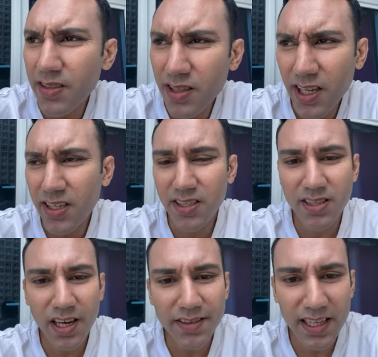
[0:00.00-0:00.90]
they're going to
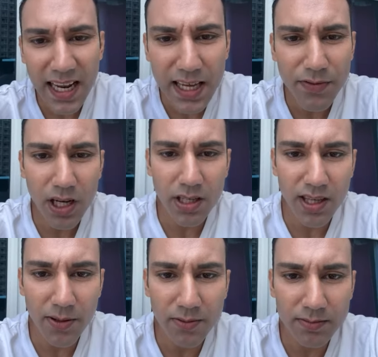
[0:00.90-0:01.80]
suck the life out of
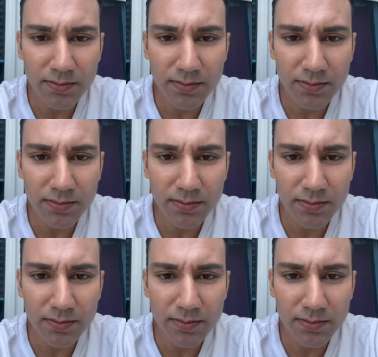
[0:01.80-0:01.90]
you.